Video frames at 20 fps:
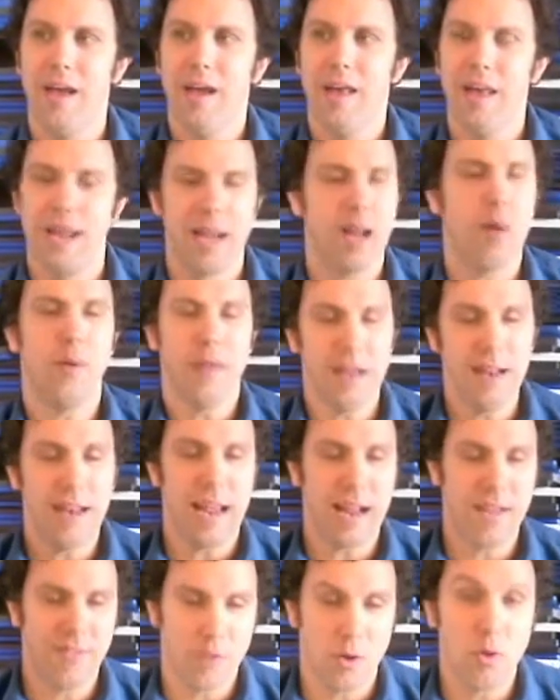it did
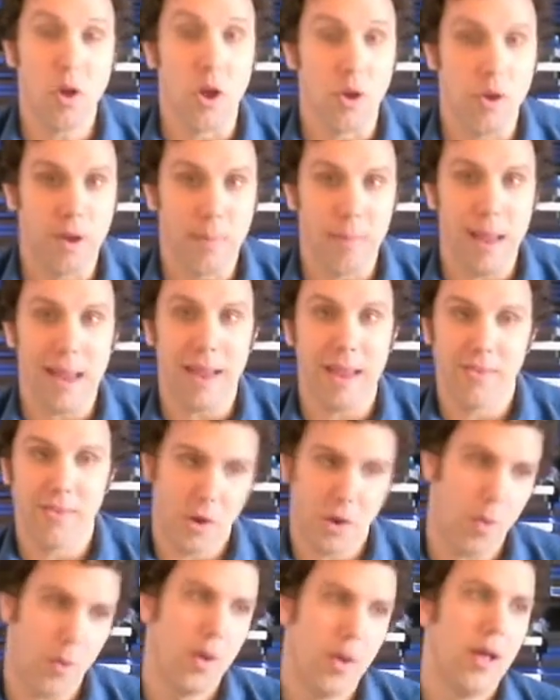take so long to make,
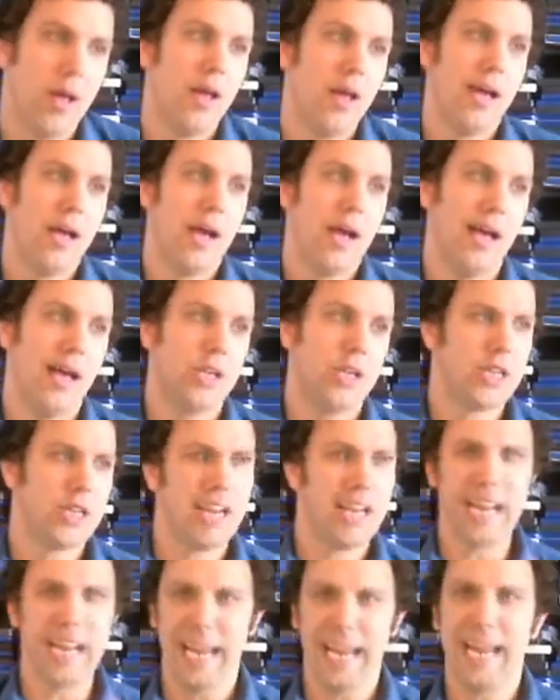so she
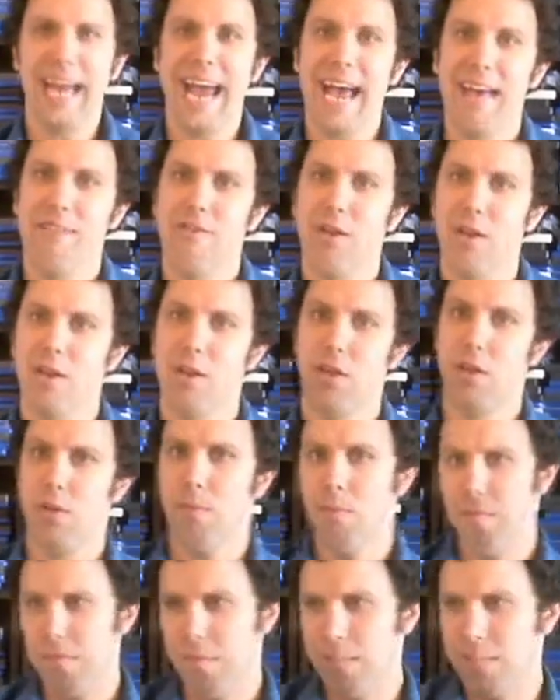didn't get cast on
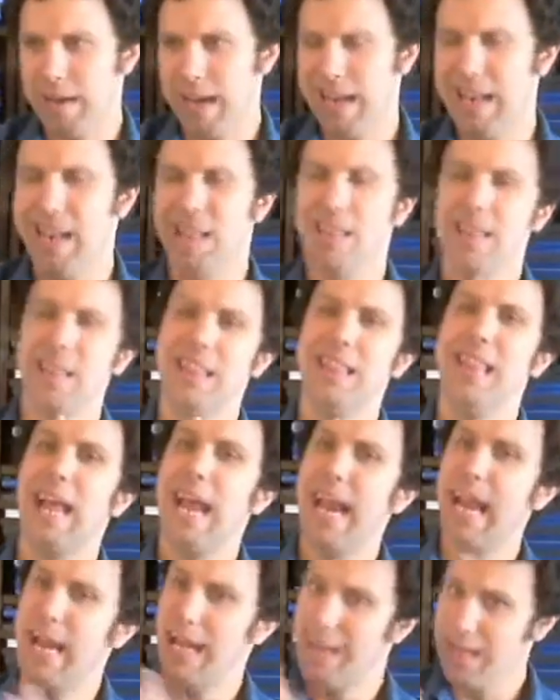until kind of
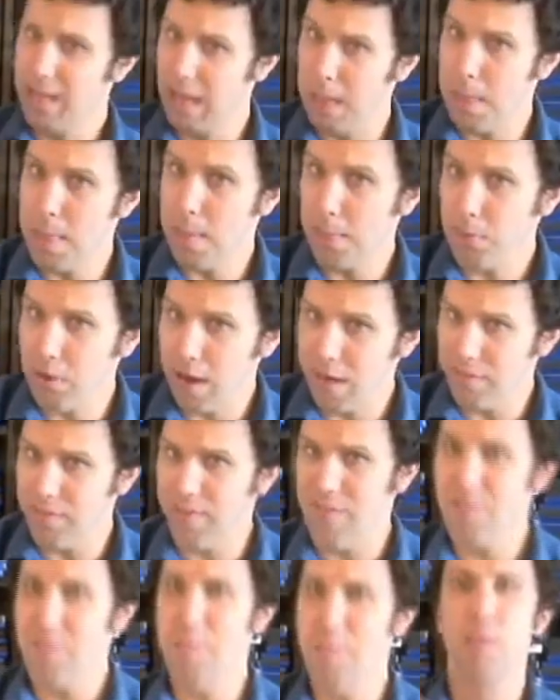late in the
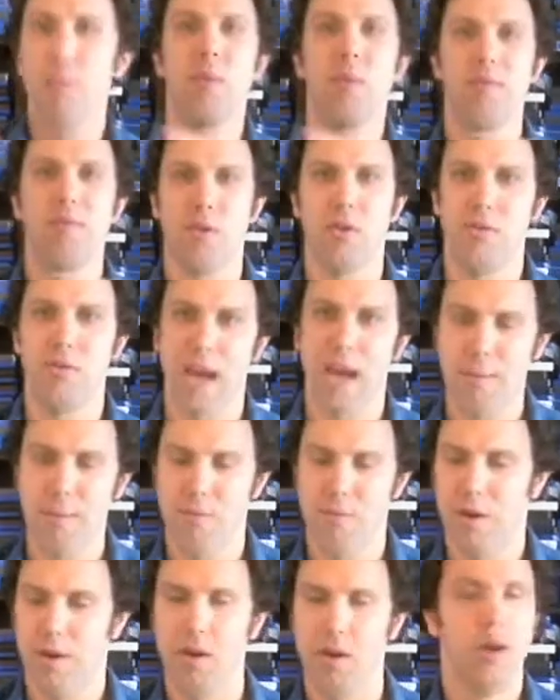process, but there were still times
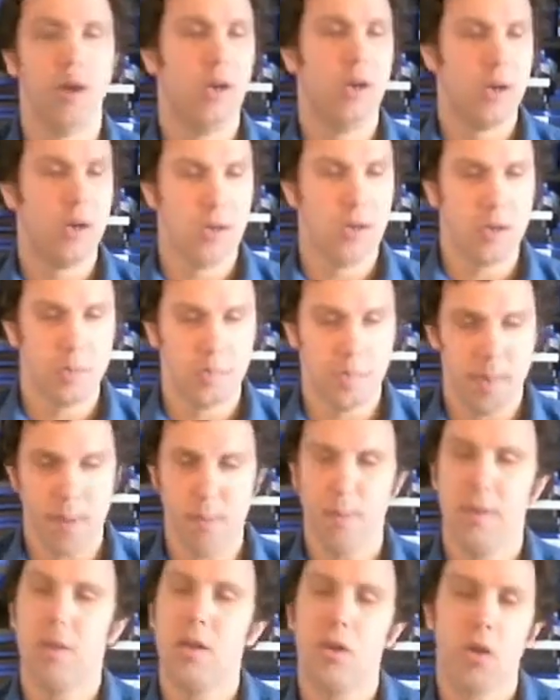where they
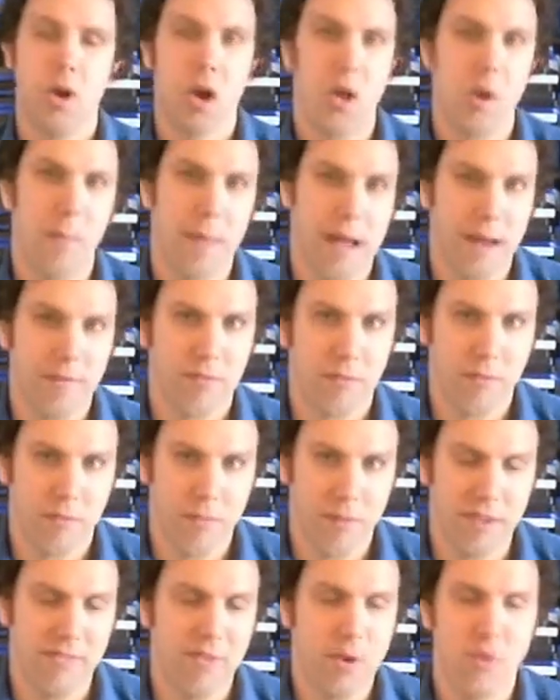would call her back for some
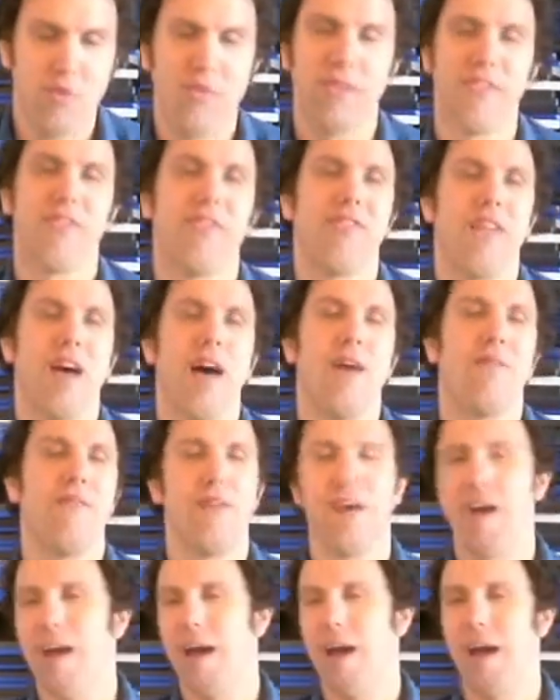reshoots and stuff.
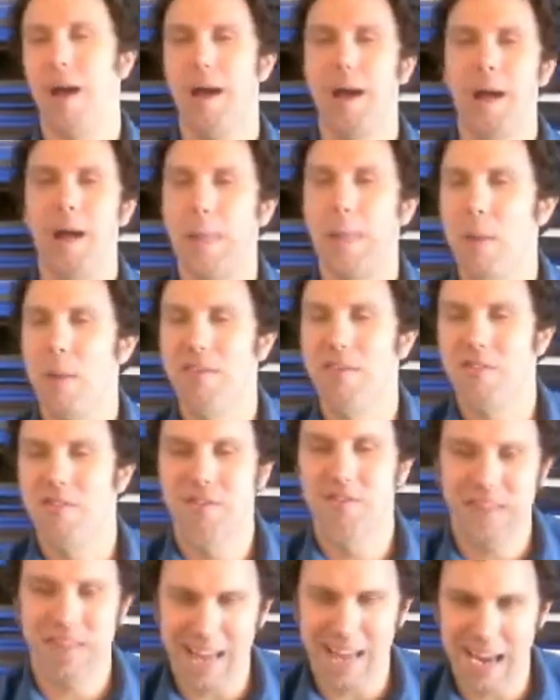That was
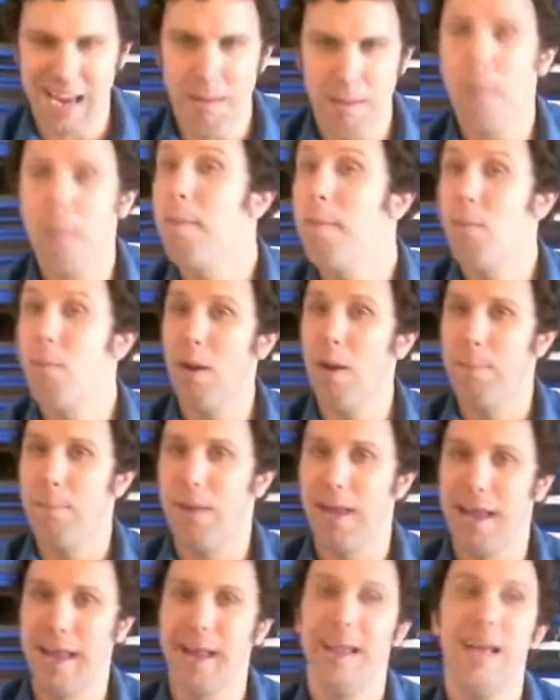interesting to hear out. The point
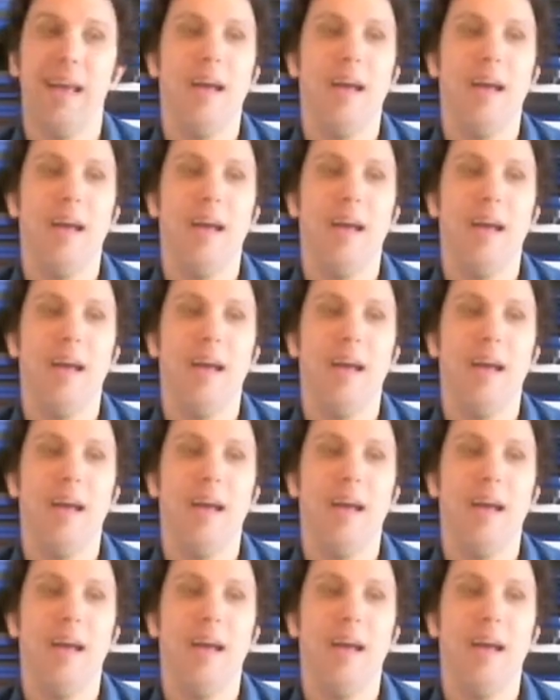being,